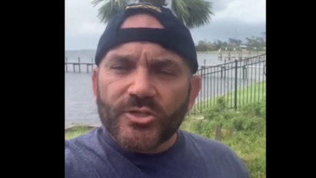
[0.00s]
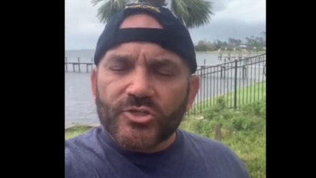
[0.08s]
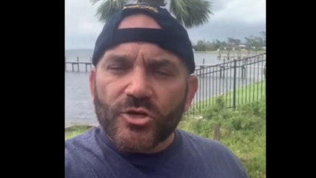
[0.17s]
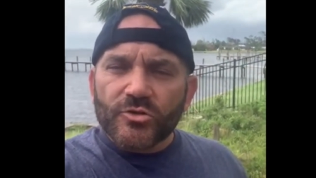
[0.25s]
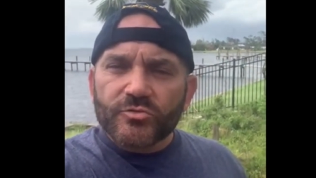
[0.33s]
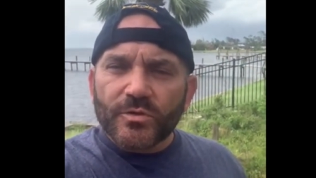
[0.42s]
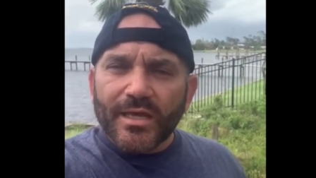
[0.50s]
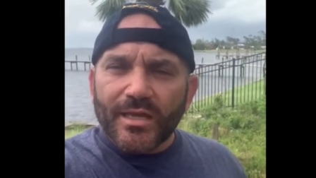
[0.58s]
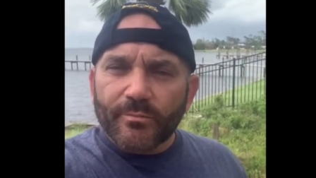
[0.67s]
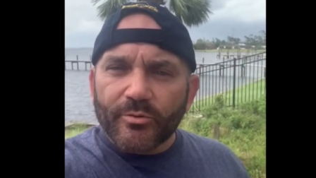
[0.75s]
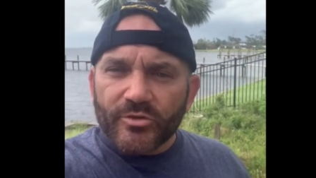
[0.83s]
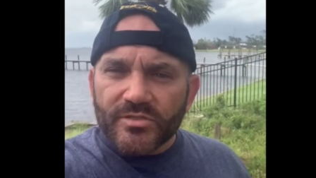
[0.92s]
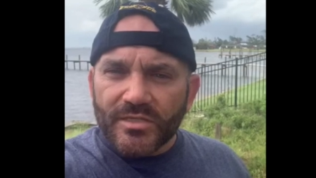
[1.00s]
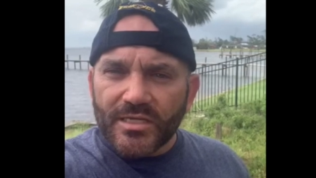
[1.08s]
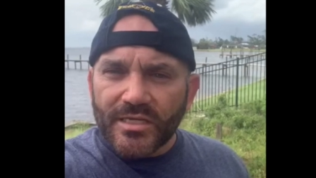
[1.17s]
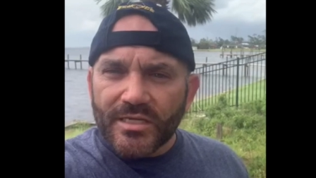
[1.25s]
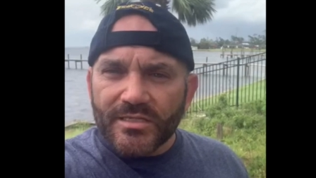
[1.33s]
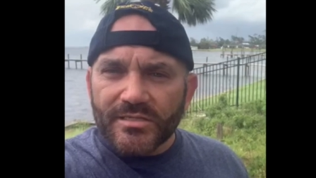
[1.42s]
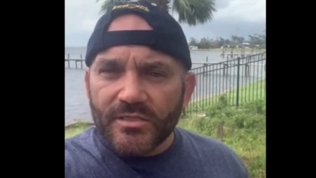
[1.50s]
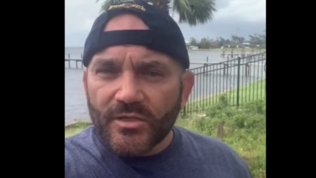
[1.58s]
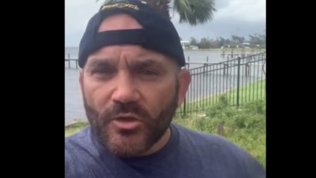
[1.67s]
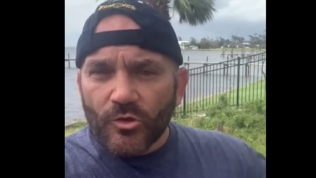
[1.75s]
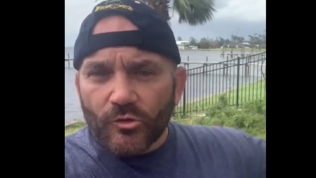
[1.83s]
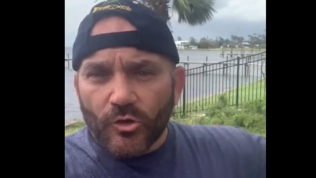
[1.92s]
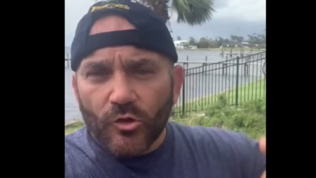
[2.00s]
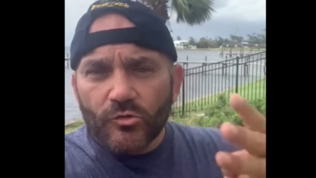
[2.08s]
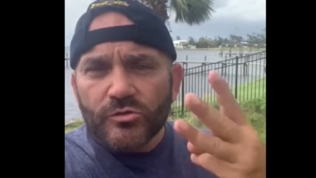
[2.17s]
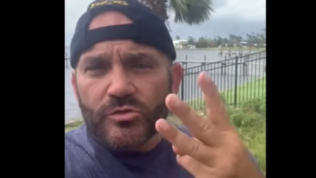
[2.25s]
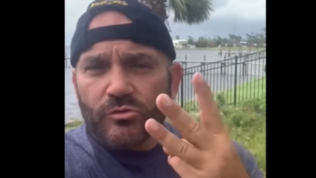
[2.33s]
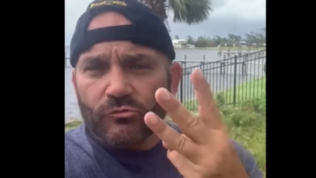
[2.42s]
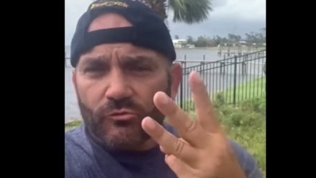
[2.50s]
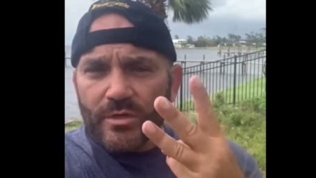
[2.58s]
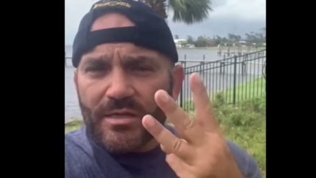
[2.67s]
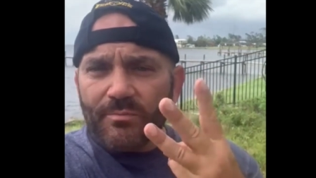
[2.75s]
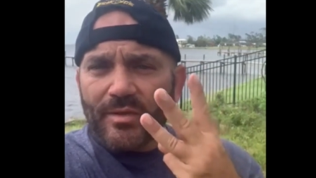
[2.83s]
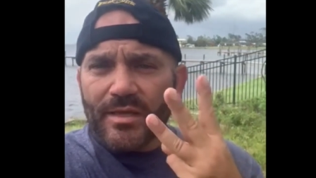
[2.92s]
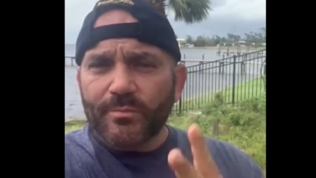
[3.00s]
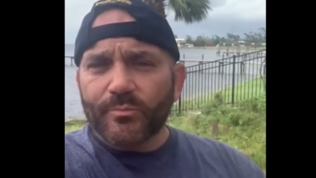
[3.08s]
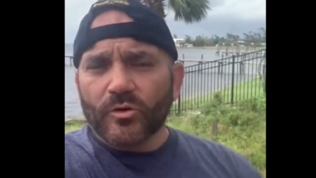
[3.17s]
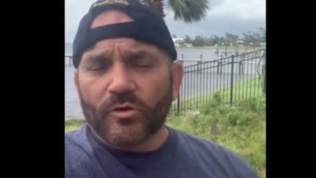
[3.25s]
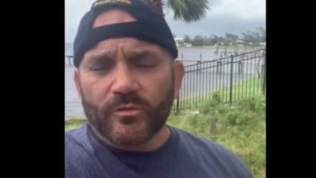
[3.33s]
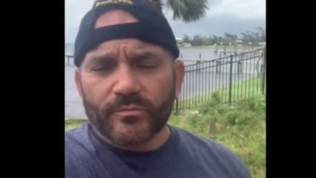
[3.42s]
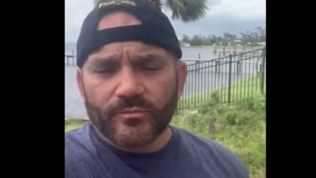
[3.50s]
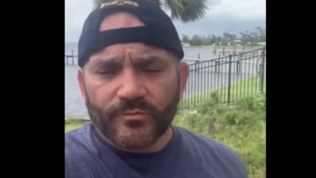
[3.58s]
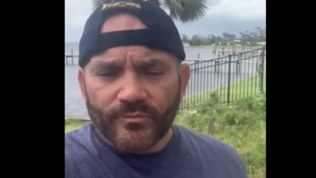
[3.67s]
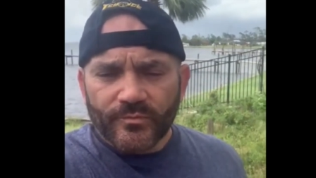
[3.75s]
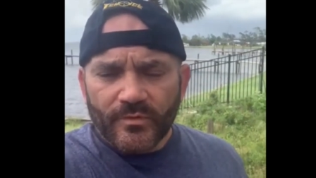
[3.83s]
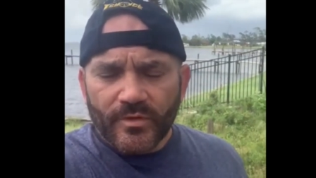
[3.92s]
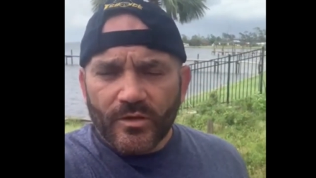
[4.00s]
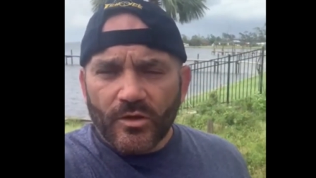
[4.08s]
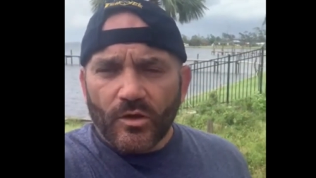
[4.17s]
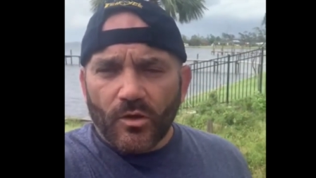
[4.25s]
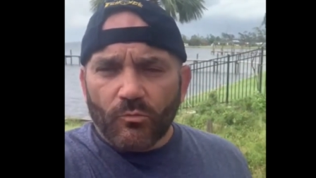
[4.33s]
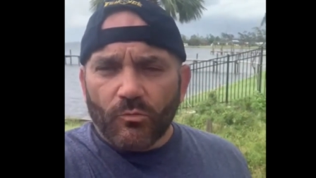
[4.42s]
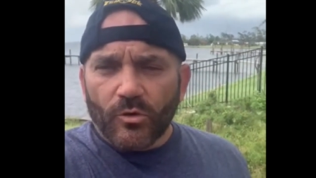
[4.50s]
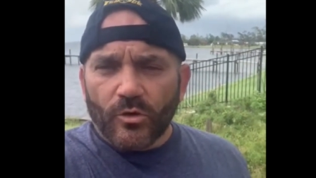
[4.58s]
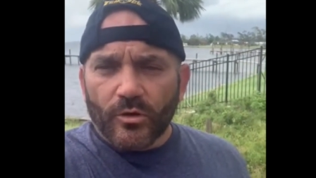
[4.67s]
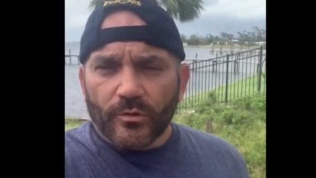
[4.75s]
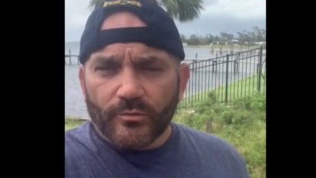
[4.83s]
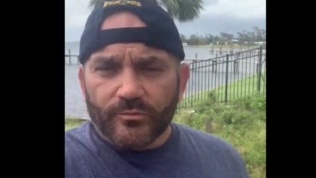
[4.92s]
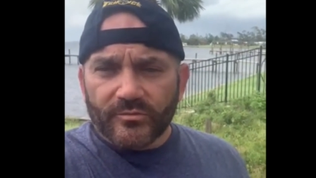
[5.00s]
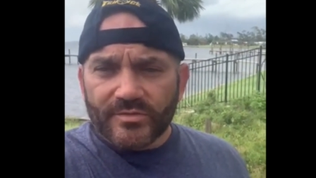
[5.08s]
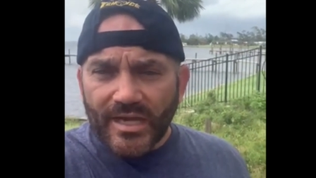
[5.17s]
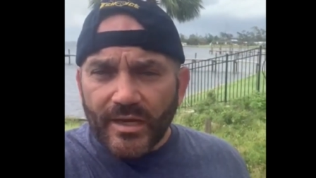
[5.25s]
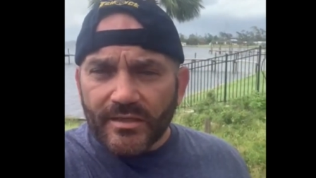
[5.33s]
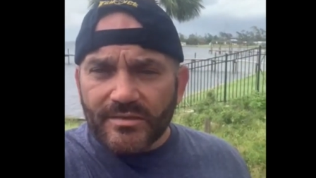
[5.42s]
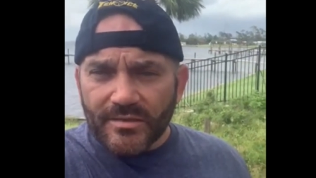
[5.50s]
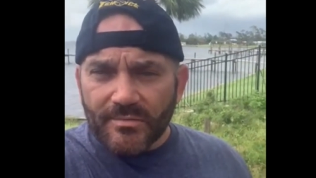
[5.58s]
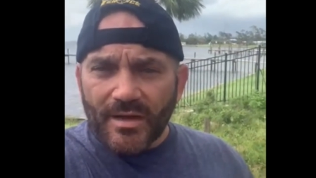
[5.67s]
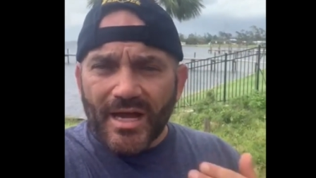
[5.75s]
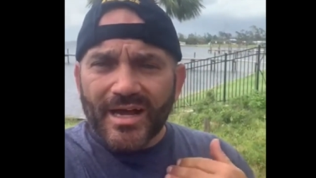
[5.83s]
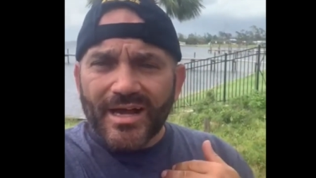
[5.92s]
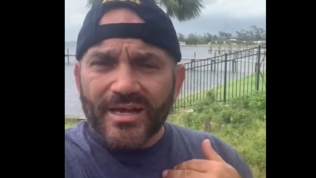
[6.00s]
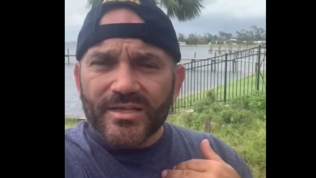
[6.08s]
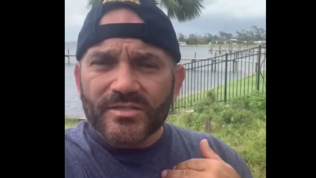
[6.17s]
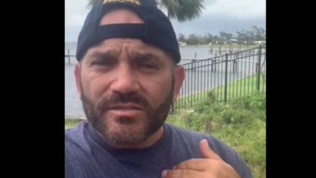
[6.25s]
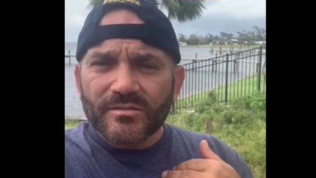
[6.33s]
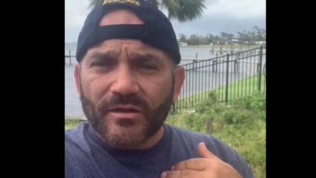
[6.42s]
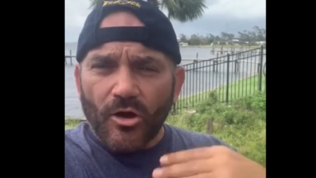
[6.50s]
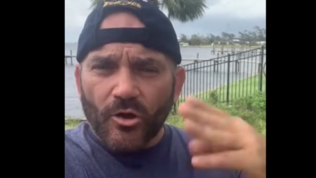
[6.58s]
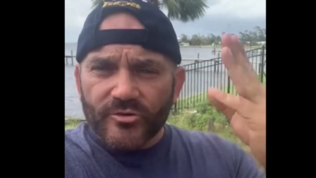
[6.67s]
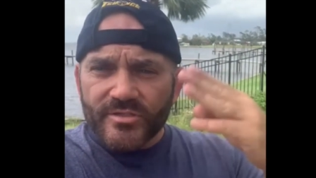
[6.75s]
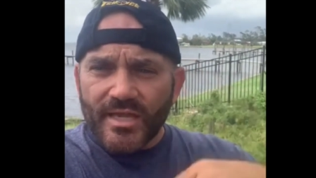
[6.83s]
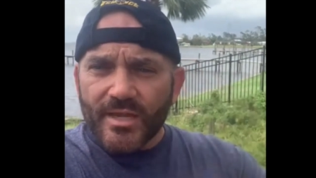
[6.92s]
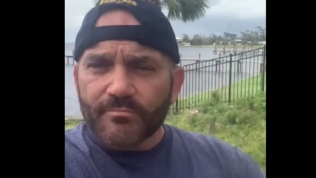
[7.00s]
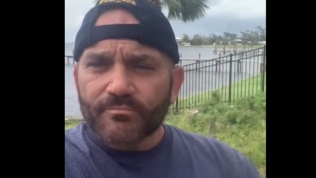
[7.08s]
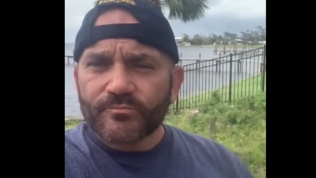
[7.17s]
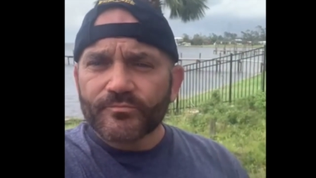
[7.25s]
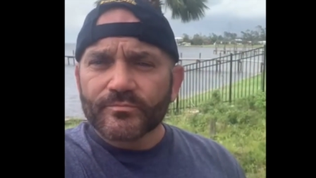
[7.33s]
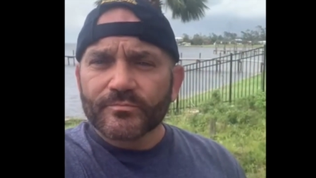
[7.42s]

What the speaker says: It shows what kind of person he is. Those three people are, in my eyes, all the same.